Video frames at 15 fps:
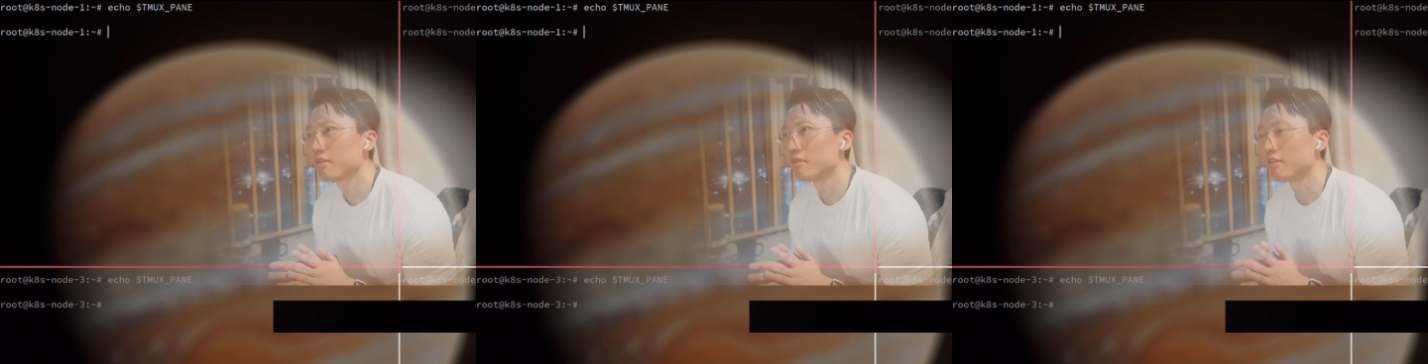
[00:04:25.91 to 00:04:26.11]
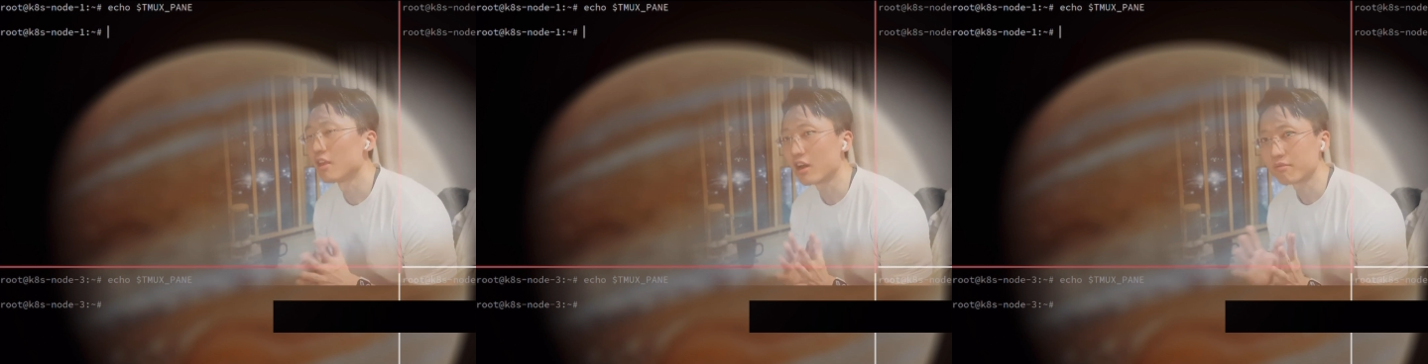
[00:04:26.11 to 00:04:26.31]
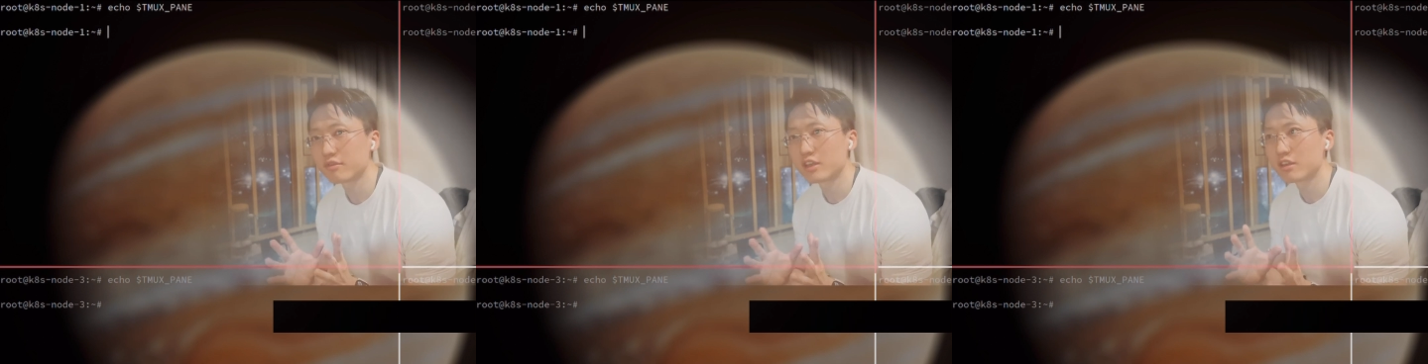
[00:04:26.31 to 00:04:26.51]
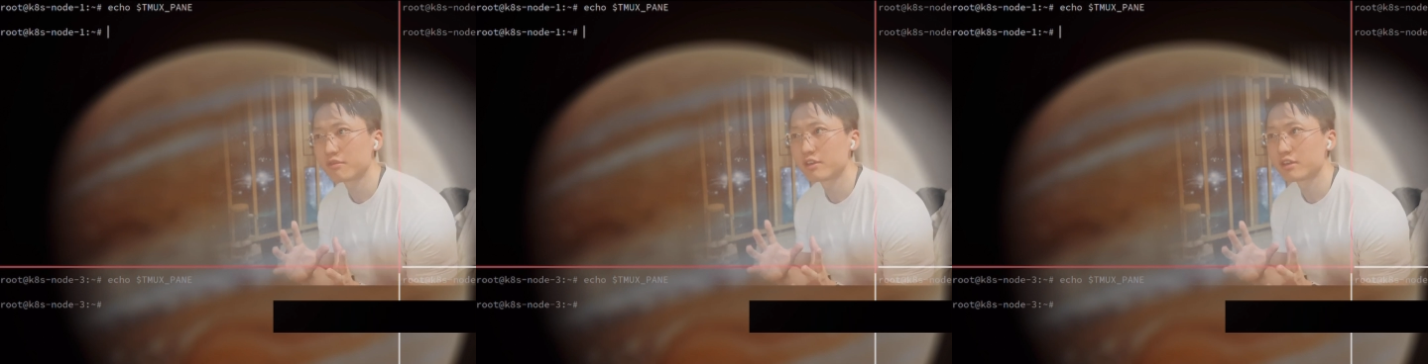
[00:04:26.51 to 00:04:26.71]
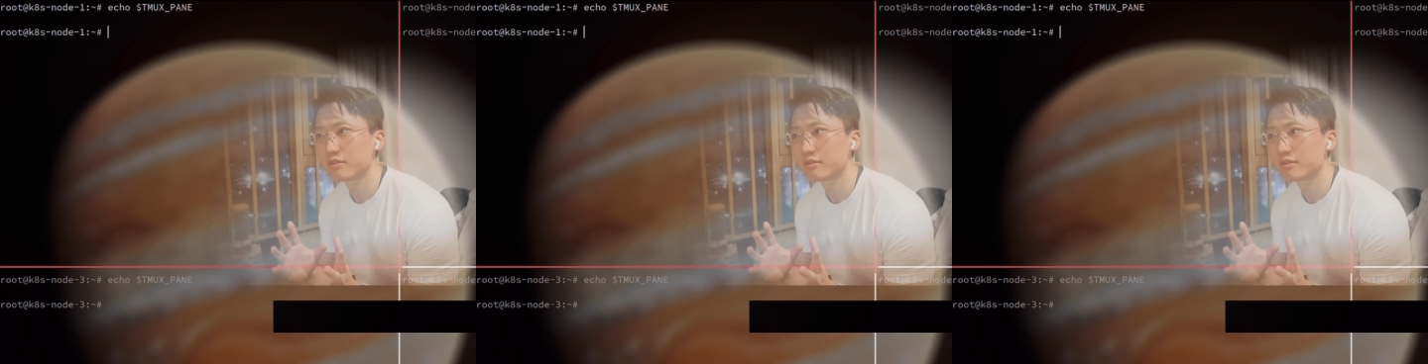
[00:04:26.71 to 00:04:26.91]
not
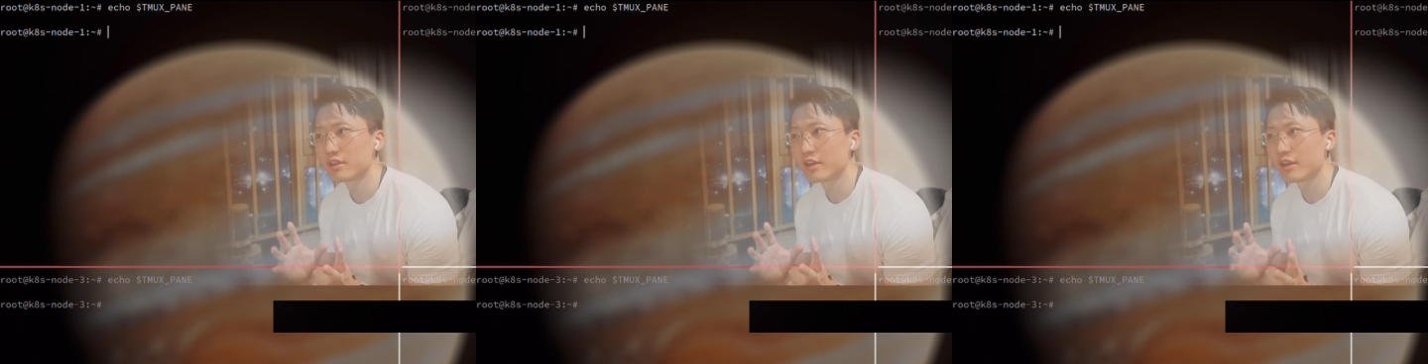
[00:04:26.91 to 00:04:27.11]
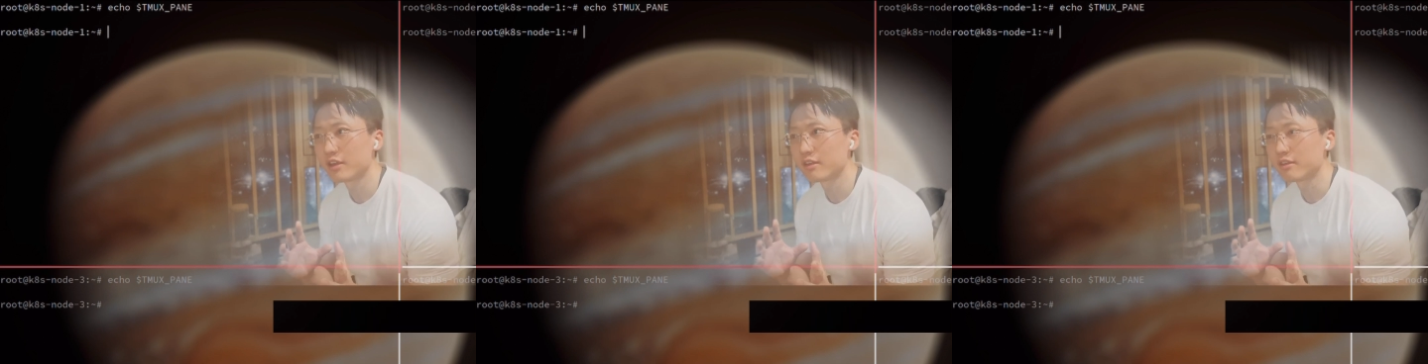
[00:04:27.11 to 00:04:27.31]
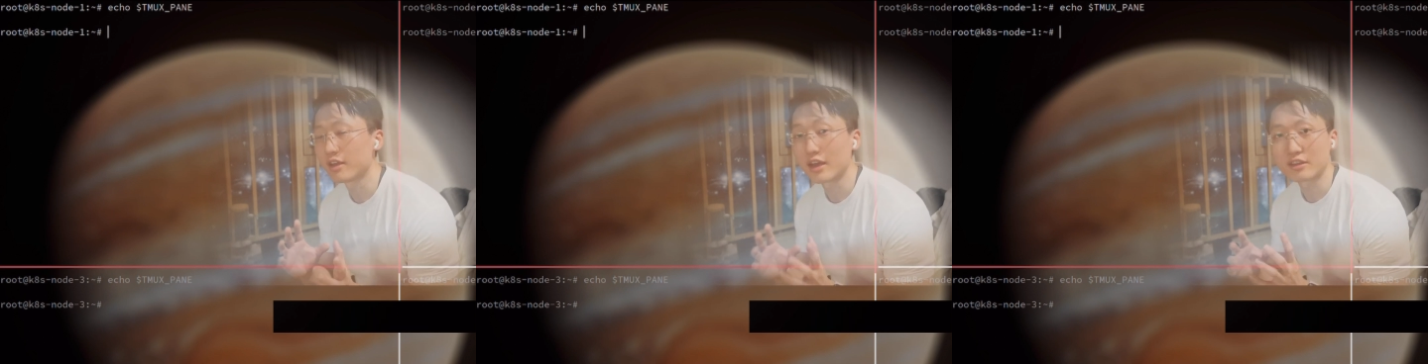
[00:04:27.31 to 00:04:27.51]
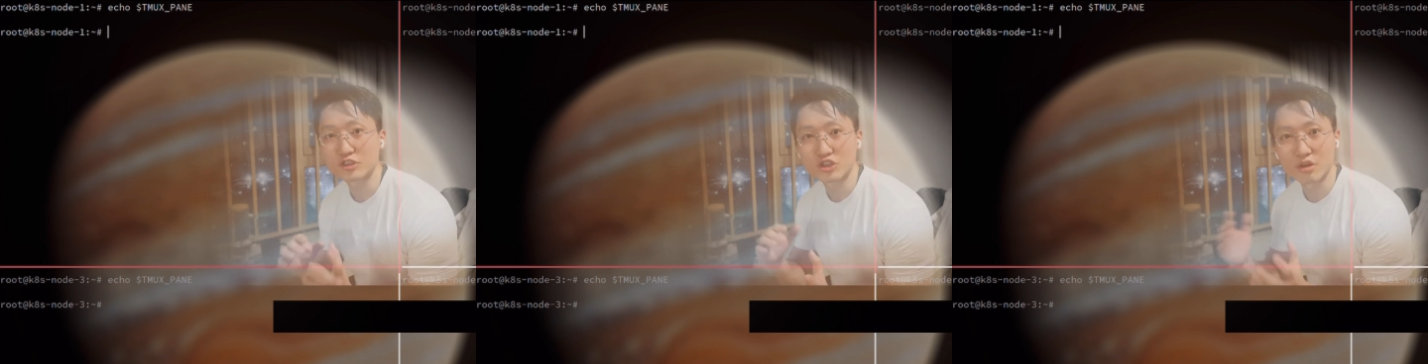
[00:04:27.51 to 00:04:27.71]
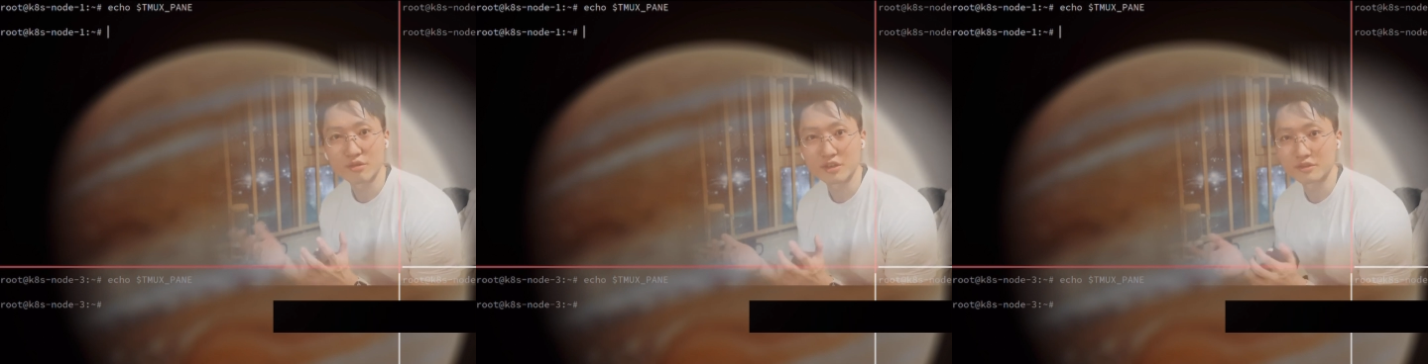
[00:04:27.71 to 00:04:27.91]
even in any
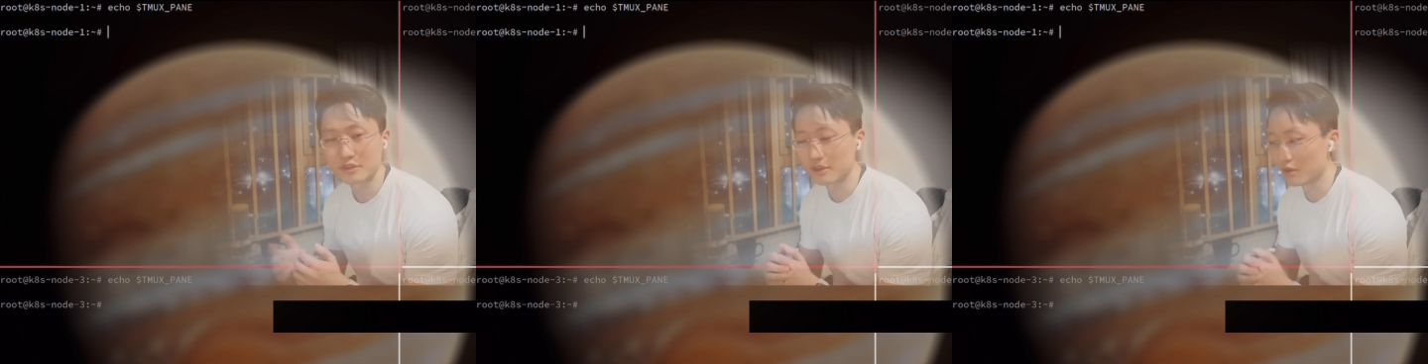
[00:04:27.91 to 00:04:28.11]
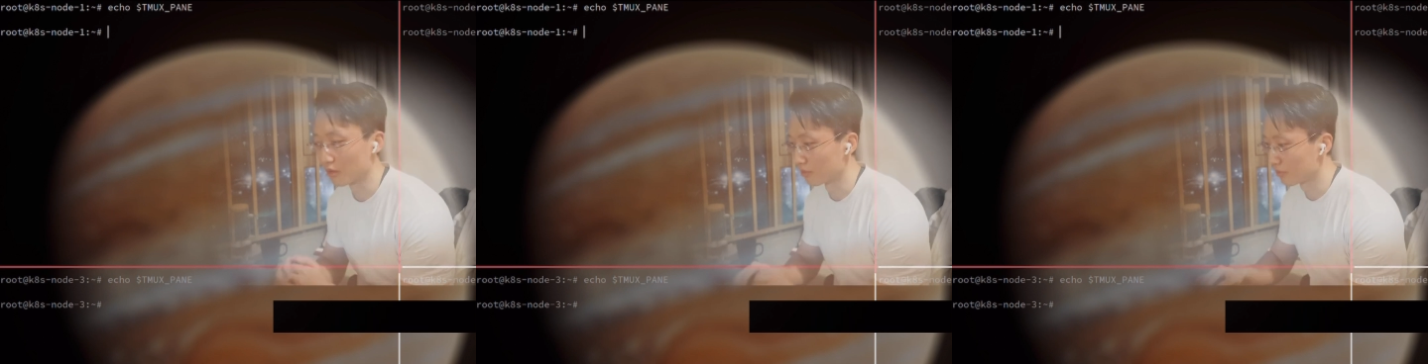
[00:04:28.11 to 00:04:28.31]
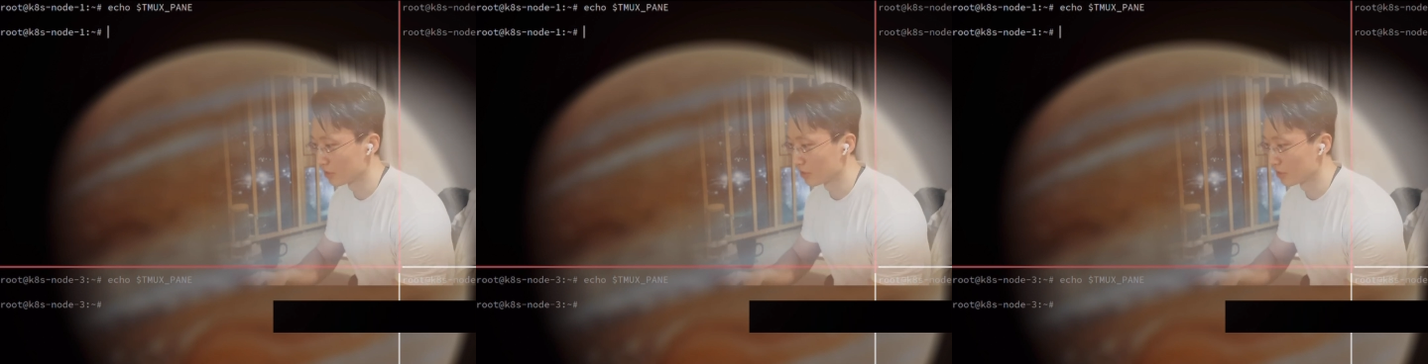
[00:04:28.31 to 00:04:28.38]
shell console. For